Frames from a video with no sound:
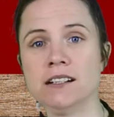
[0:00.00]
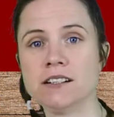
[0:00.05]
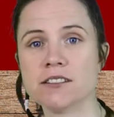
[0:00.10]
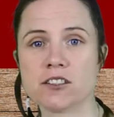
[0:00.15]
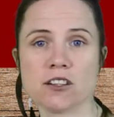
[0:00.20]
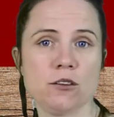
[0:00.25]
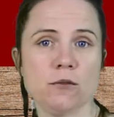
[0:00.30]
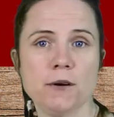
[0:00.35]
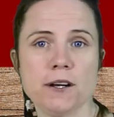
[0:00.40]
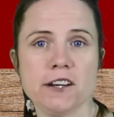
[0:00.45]

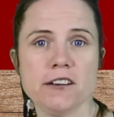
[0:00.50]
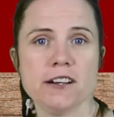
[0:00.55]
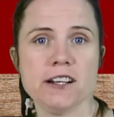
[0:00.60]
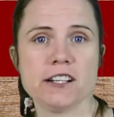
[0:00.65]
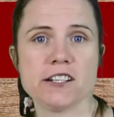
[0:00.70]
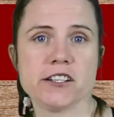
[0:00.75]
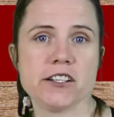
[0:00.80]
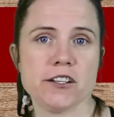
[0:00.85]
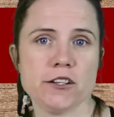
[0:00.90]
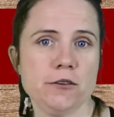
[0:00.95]
So what you
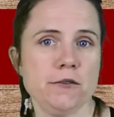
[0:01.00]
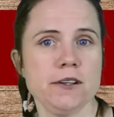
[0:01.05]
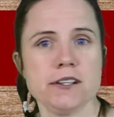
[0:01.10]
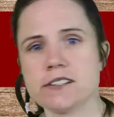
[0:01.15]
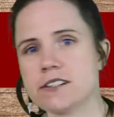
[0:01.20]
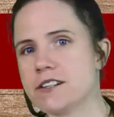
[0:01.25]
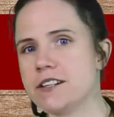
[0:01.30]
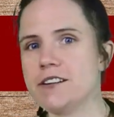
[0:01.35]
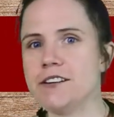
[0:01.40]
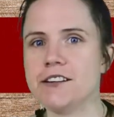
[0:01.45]
need to do
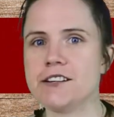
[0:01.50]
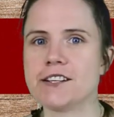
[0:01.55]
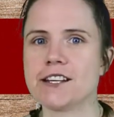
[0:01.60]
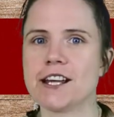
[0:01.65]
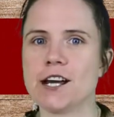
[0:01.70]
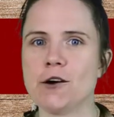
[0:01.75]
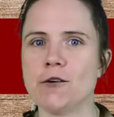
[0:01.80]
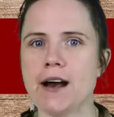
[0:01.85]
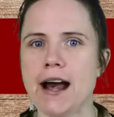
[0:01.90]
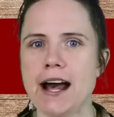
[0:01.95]
is you need to
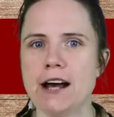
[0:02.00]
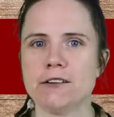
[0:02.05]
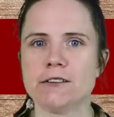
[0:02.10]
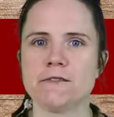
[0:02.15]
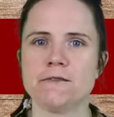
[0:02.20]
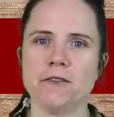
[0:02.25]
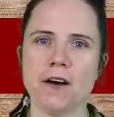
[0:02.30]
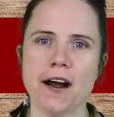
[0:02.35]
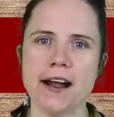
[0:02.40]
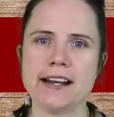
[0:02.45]
go out,
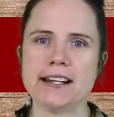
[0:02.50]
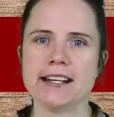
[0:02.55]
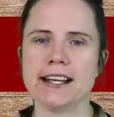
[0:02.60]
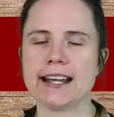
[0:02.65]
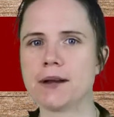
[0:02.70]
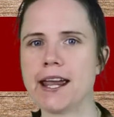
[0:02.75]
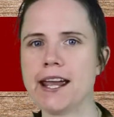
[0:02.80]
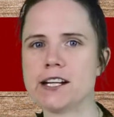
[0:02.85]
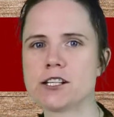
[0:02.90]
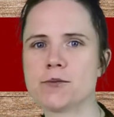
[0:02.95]
find a
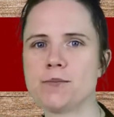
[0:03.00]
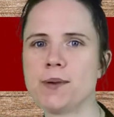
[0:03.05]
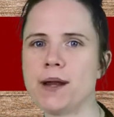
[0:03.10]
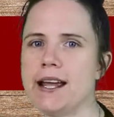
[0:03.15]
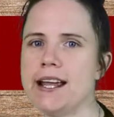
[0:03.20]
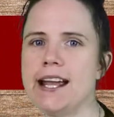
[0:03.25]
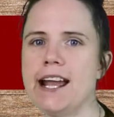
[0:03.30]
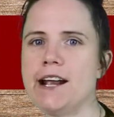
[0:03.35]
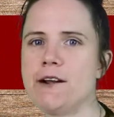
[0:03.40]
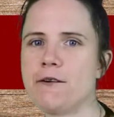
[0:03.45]
kids'
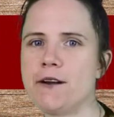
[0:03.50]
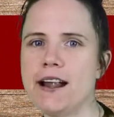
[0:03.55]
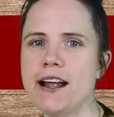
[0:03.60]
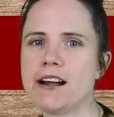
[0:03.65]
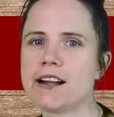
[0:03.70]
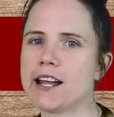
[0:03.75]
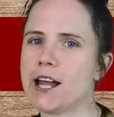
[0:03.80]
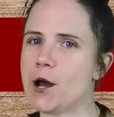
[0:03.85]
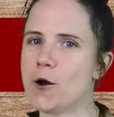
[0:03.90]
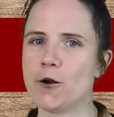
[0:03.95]
play
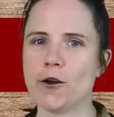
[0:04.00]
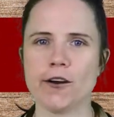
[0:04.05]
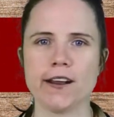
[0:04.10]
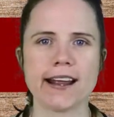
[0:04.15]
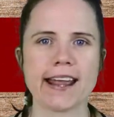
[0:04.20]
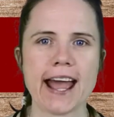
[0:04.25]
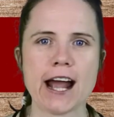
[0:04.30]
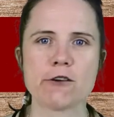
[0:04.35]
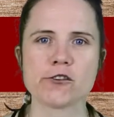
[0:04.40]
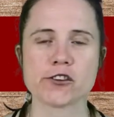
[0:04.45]
area, go on a
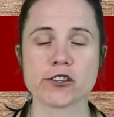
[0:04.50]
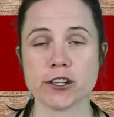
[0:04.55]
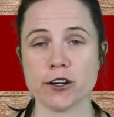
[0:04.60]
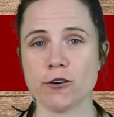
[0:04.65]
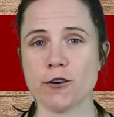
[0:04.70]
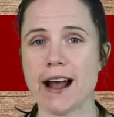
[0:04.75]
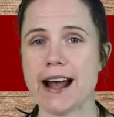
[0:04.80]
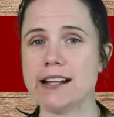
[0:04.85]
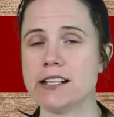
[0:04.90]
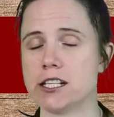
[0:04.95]

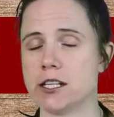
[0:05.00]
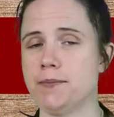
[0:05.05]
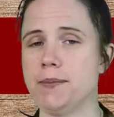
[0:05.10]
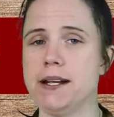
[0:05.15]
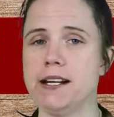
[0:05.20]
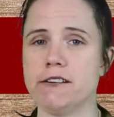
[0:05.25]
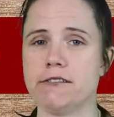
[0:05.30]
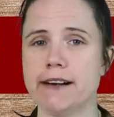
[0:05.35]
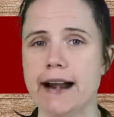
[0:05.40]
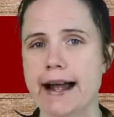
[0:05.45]
carousel and
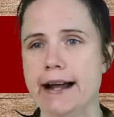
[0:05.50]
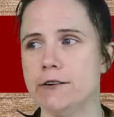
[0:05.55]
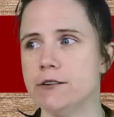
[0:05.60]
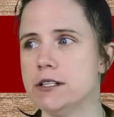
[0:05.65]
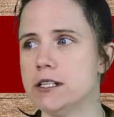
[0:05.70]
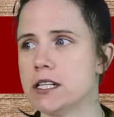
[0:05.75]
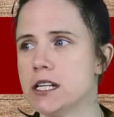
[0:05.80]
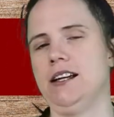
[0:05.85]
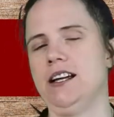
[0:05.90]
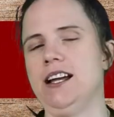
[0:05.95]
spin
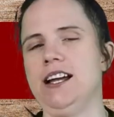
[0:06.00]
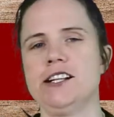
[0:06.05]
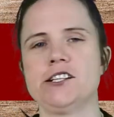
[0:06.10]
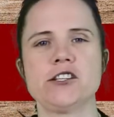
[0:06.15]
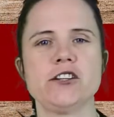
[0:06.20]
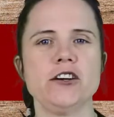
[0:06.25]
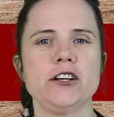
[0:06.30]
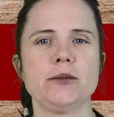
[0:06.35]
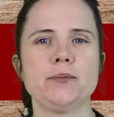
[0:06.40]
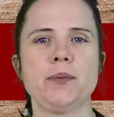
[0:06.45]
around. It's
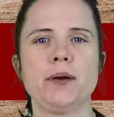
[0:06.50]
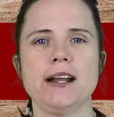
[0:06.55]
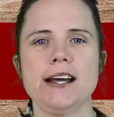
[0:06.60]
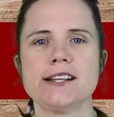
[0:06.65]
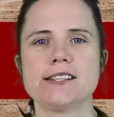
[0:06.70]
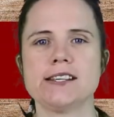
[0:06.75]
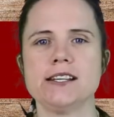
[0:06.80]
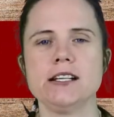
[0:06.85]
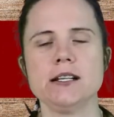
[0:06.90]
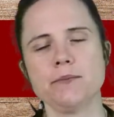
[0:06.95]
not
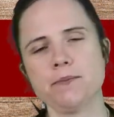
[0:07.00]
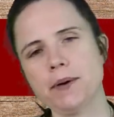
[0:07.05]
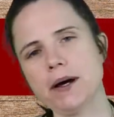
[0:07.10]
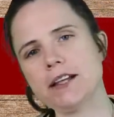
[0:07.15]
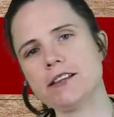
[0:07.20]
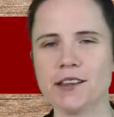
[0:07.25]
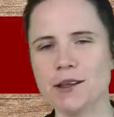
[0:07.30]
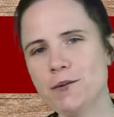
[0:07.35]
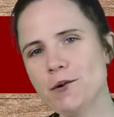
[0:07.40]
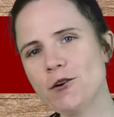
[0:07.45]
pleasant,
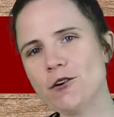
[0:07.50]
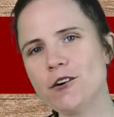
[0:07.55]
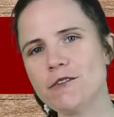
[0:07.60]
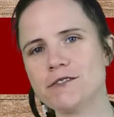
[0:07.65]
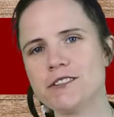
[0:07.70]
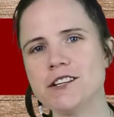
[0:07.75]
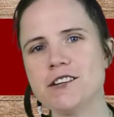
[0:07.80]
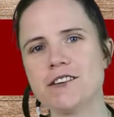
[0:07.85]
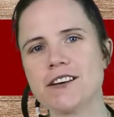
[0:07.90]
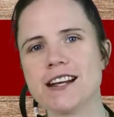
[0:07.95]
but the more
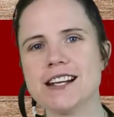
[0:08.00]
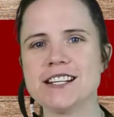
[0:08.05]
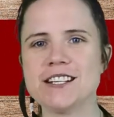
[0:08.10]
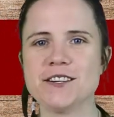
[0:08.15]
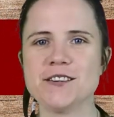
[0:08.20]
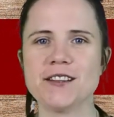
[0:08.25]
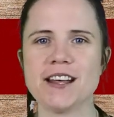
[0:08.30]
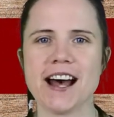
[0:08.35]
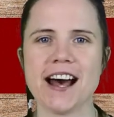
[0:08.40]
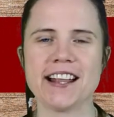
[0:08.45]
often you can
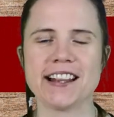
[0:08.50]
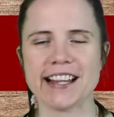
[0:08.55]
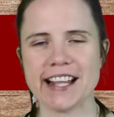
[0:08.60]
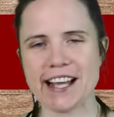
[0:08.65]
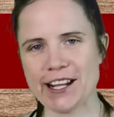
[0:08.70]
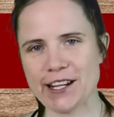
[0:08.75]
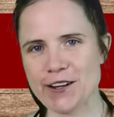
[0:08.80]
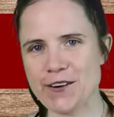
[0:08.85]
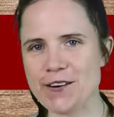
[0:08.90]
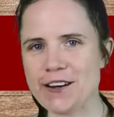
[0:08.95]
do that,
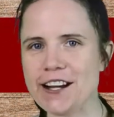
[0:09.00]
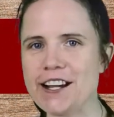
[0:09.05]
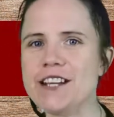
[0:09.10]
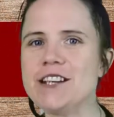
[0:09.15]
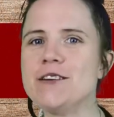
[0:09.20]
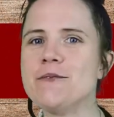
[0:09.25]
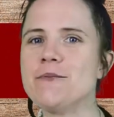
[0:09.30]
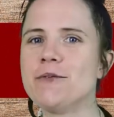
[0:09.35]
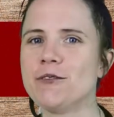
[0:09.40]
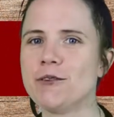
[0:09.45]
the longer
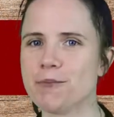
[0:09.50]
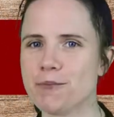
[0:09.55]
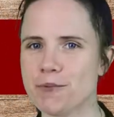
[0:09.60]
you will